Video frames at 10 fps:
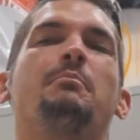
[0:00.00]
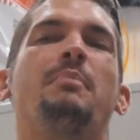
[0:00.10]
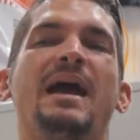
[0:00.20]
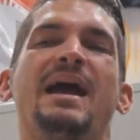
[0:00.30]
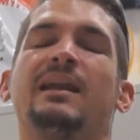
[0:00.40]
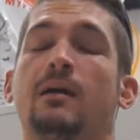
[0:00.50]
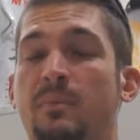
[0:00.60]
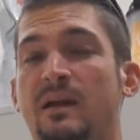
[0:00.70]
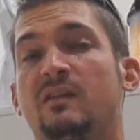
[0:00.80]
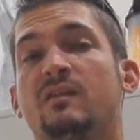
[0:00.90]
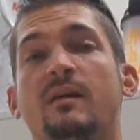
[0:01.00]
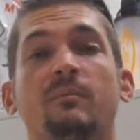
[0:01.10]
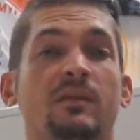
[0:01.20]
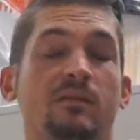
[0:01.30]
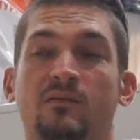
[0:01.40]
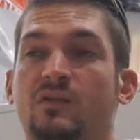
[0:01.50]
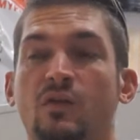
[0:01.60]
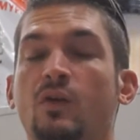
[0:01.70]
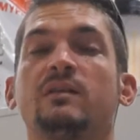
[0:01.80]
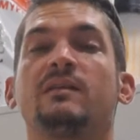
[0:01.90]
bad about some
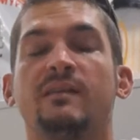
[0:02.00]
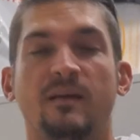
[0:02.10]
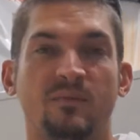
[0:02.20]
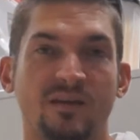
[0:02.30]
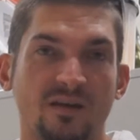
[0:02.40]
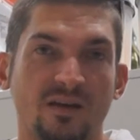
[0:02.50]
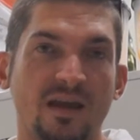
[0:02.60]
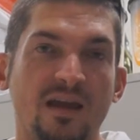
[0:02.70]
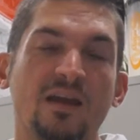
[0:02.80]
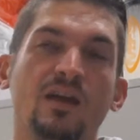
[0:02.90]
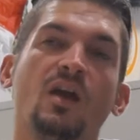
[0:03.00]
certain something, okay,